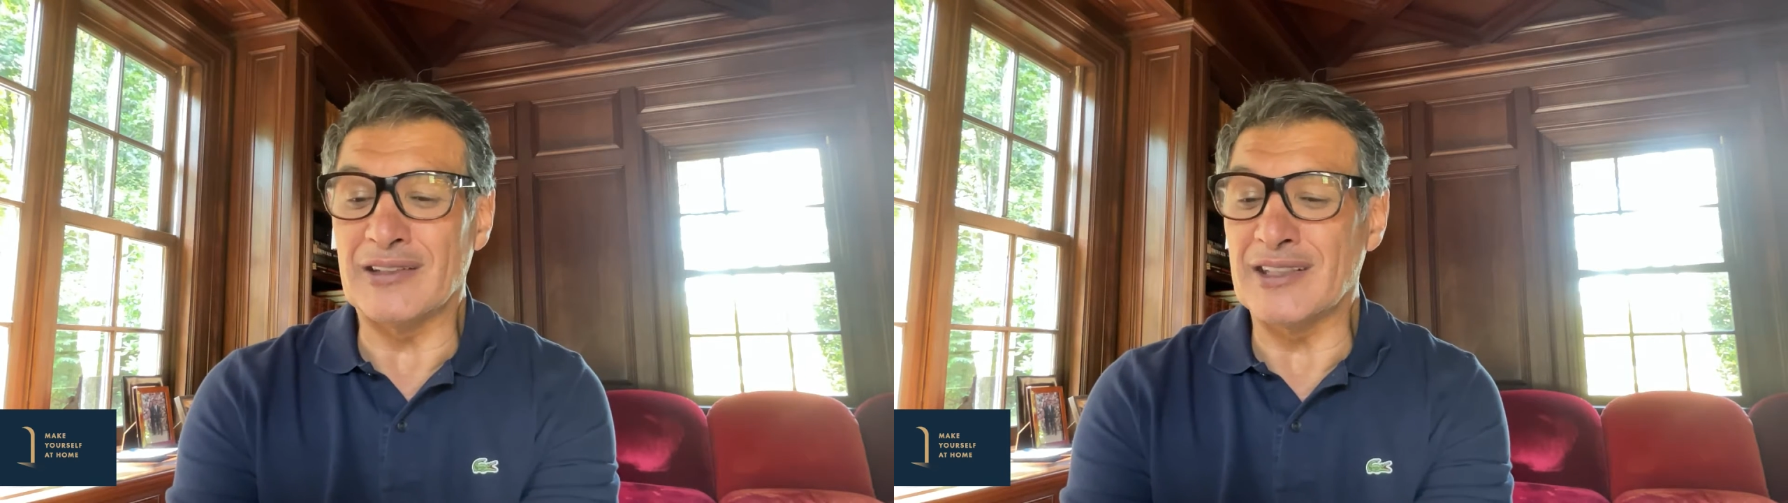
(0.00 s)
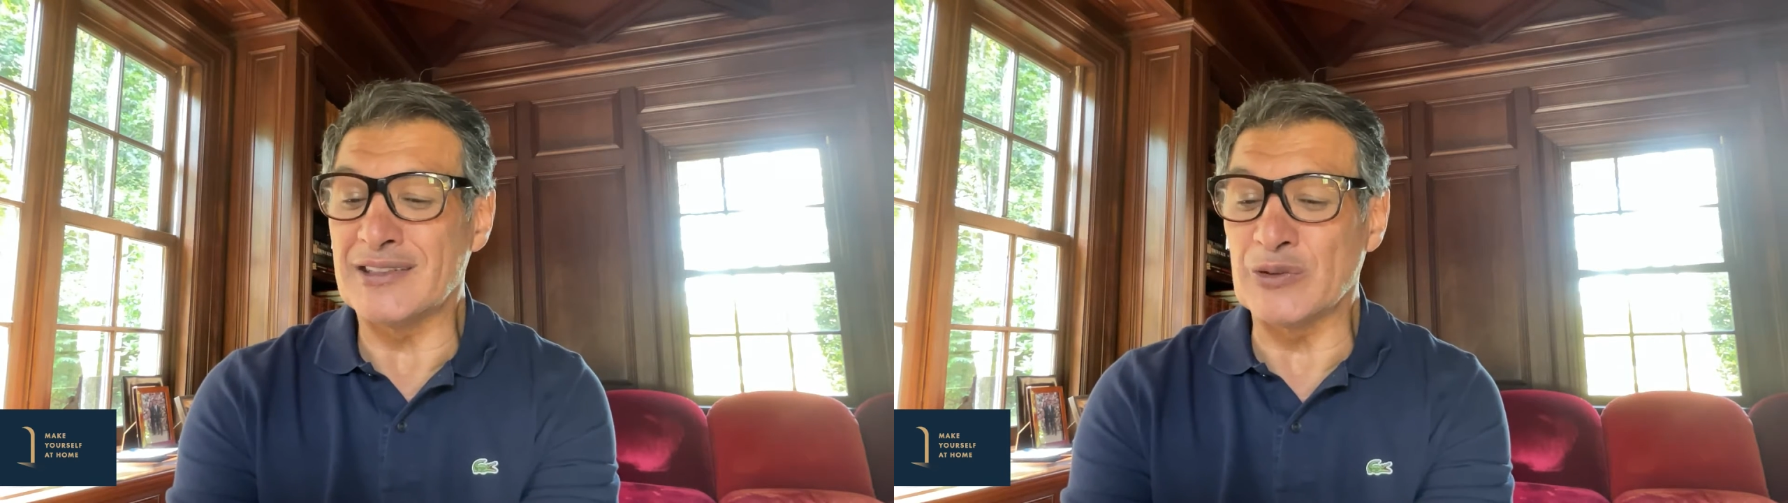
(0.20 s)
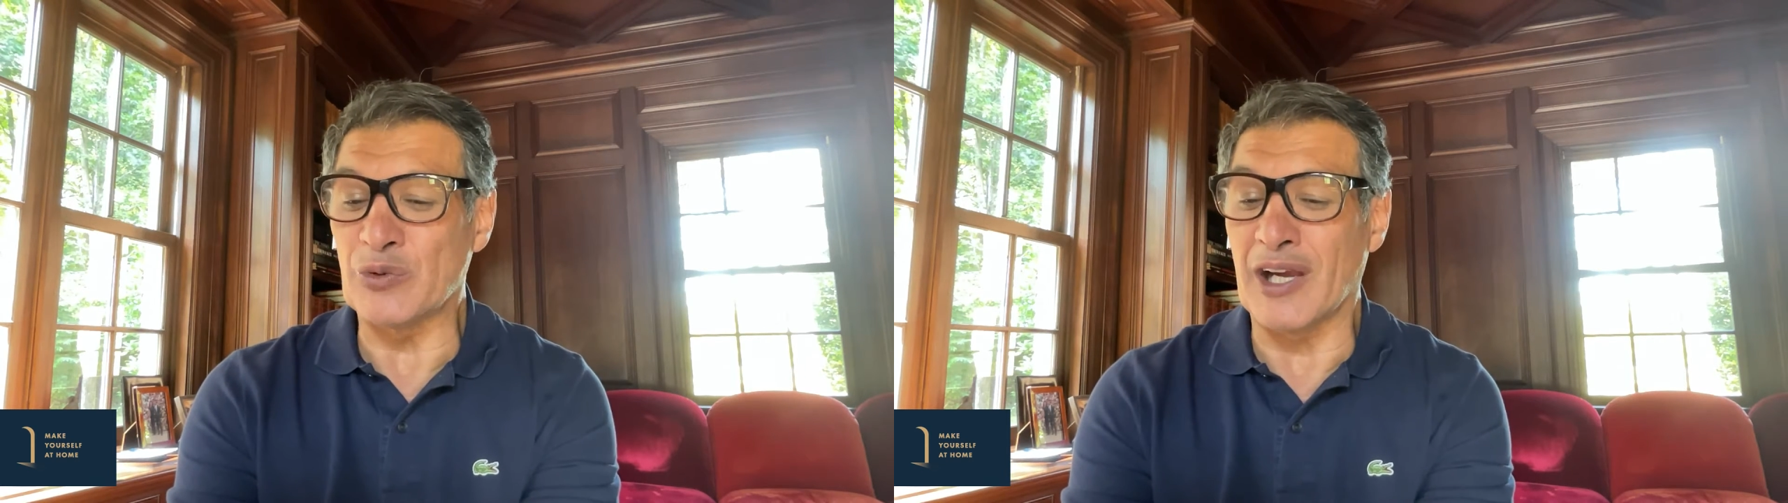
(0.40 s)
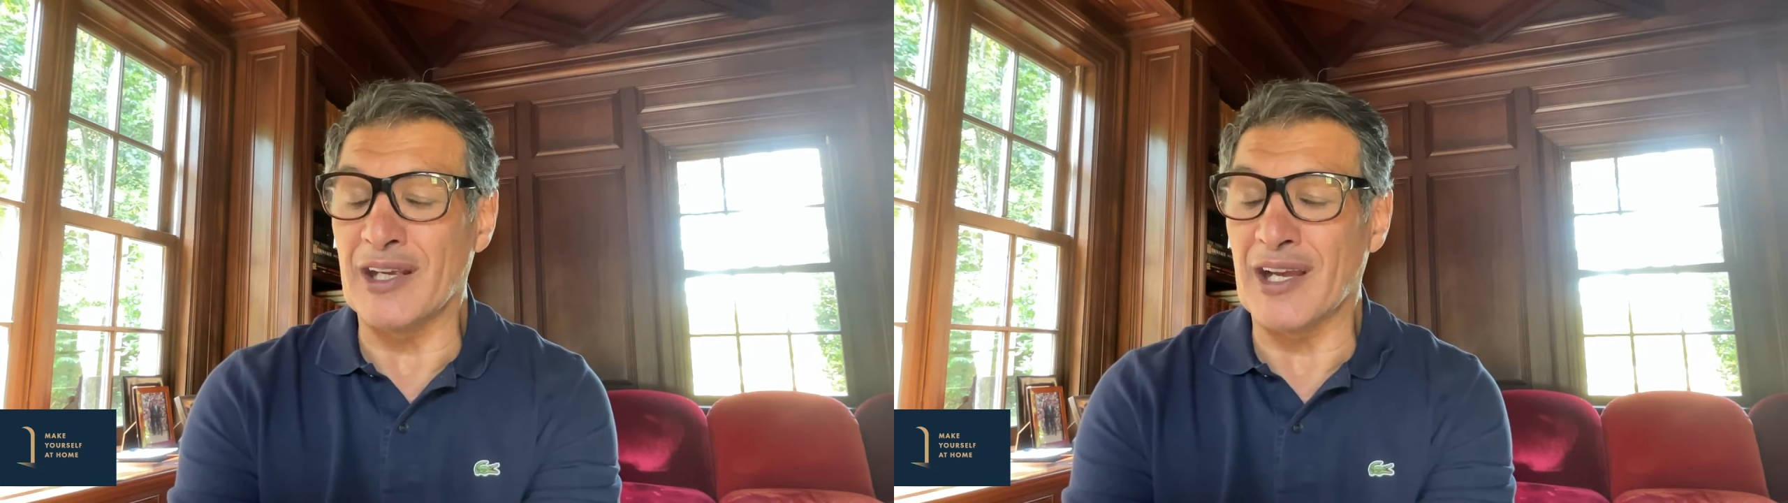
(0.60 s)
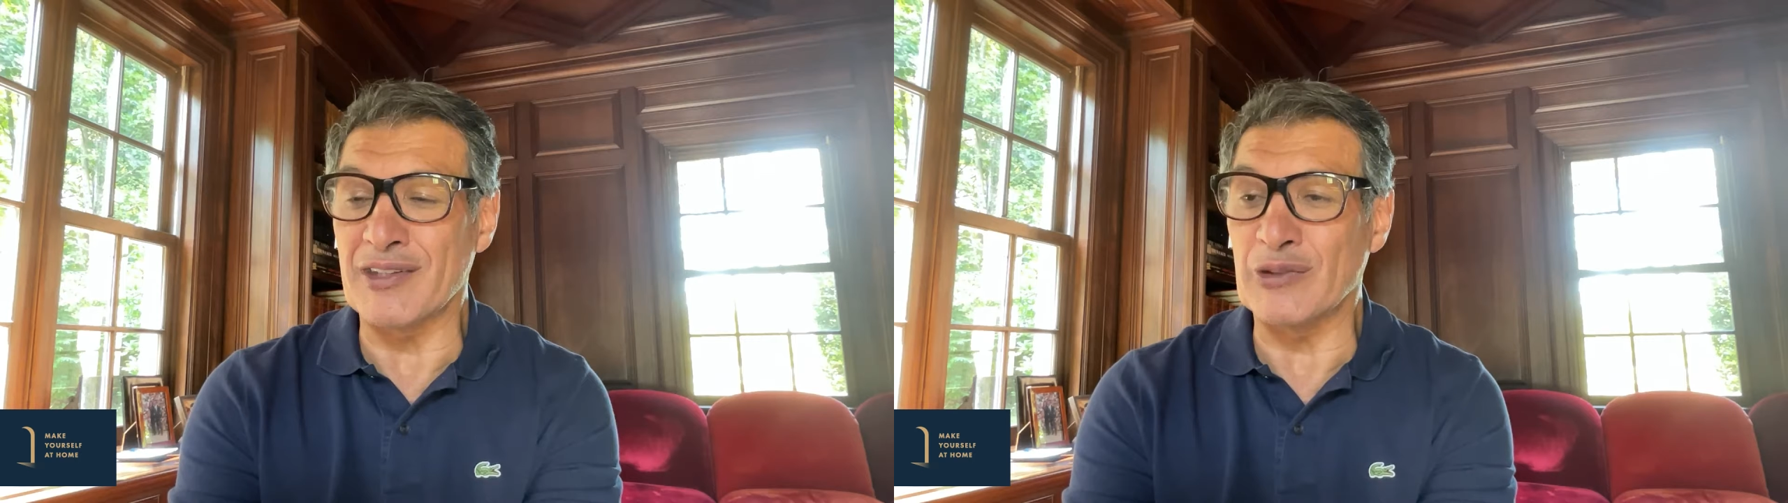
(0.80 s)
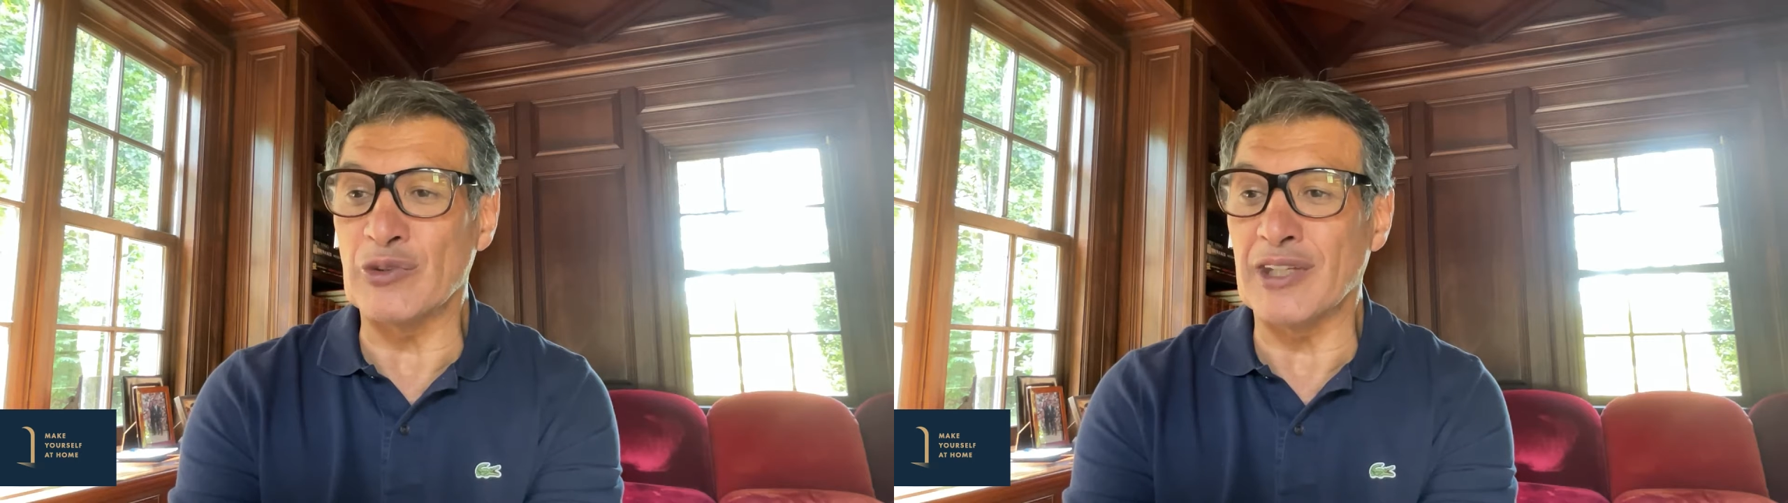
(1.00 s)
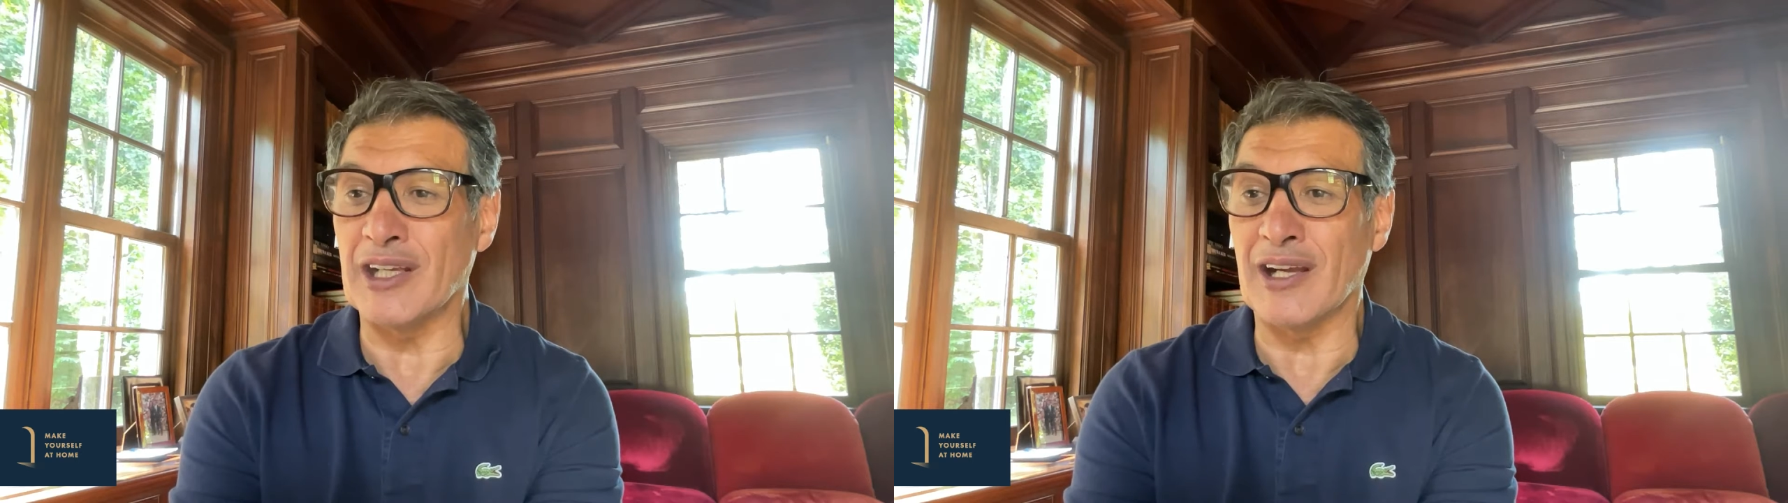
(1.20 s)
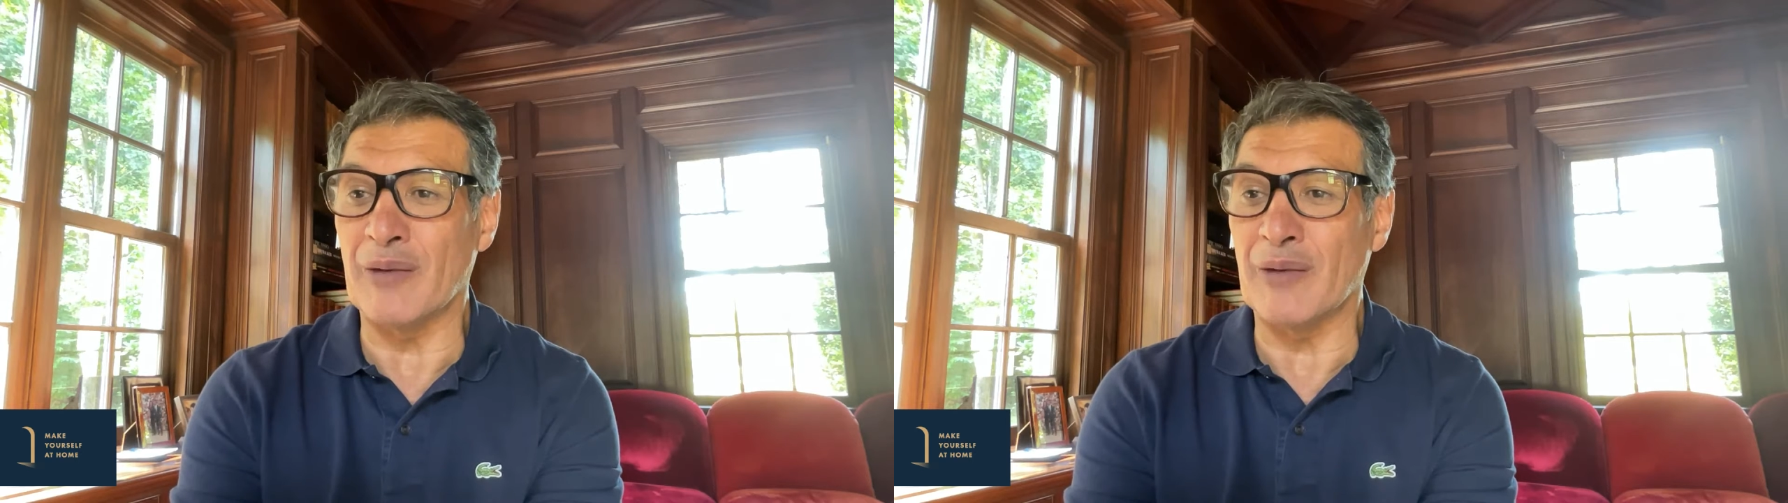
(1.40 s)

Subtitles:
this is why I think today